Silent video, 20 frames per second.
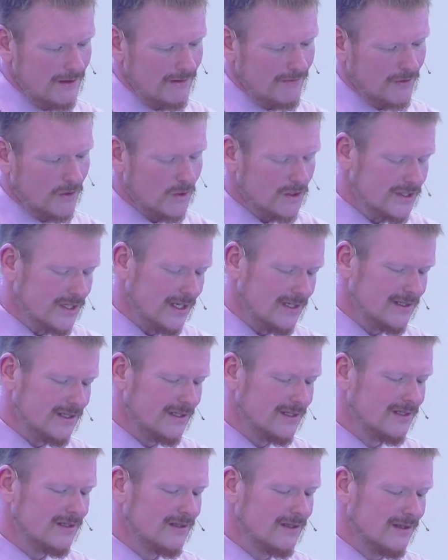Of course, as
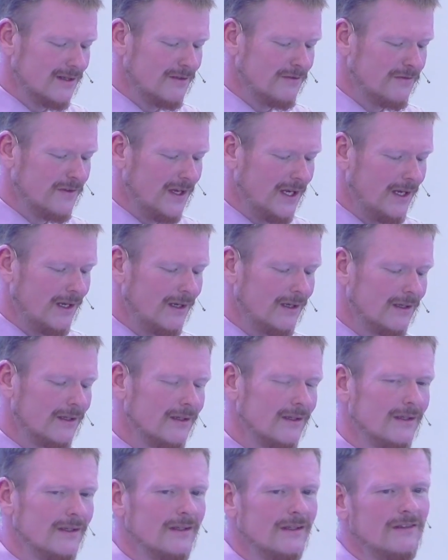is the fate
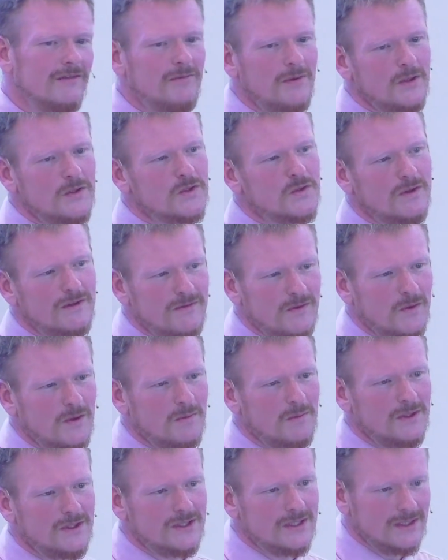of most
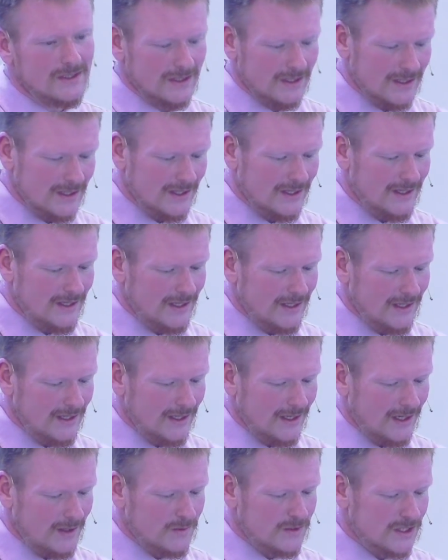reformers,
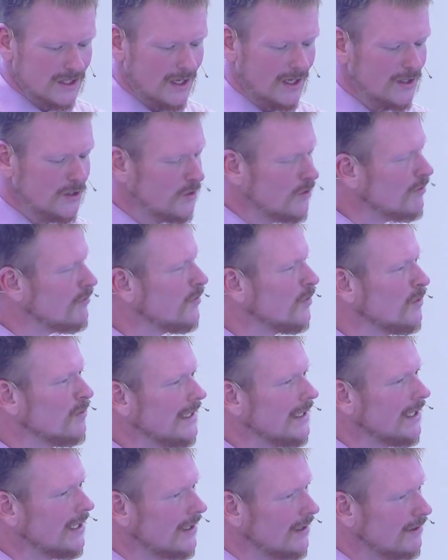he was not
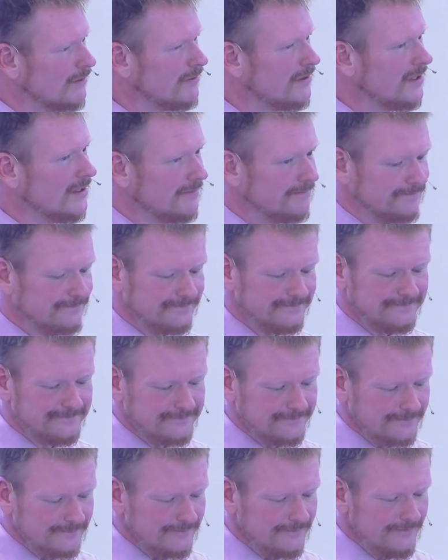uniformly loved.
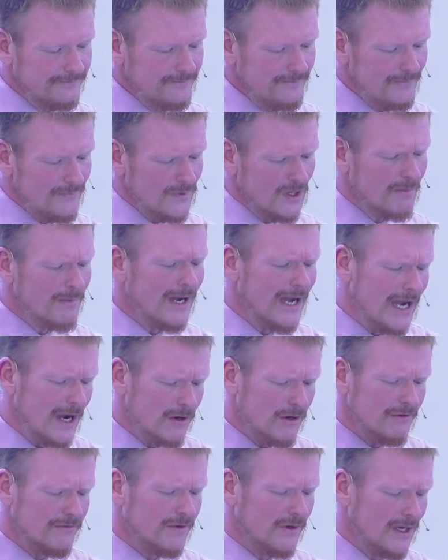The
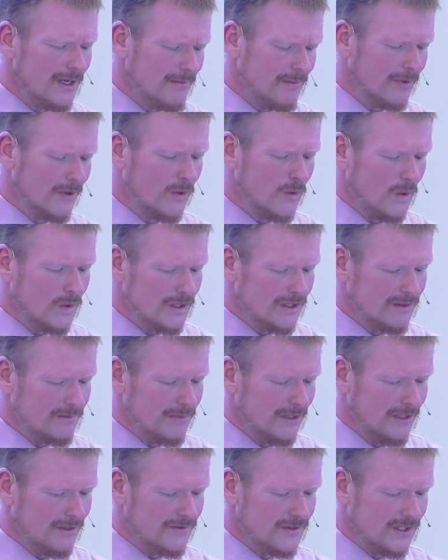biographer I quoted
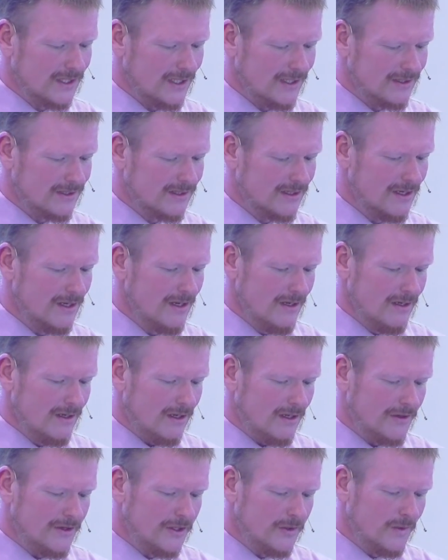above says,
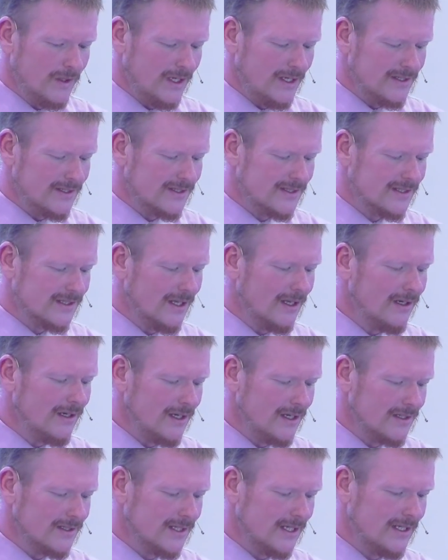although in his
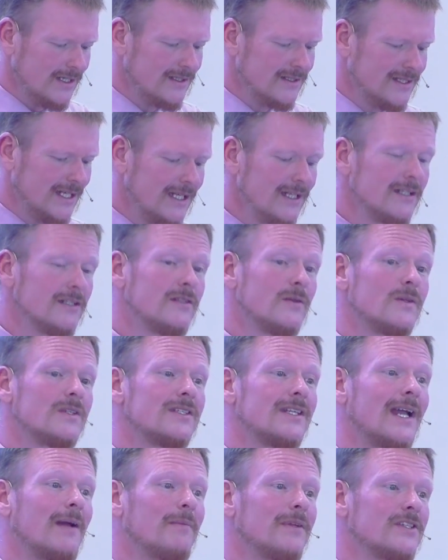studies he intended to
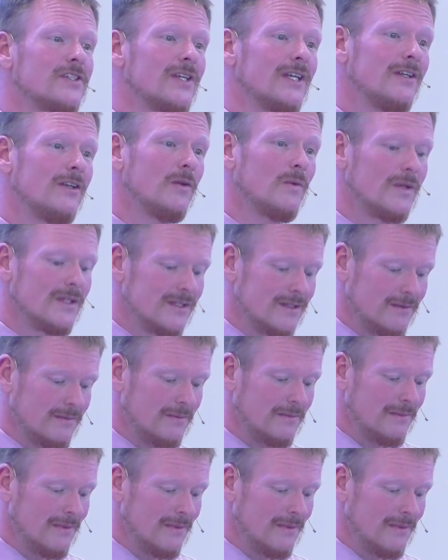establish Hinduism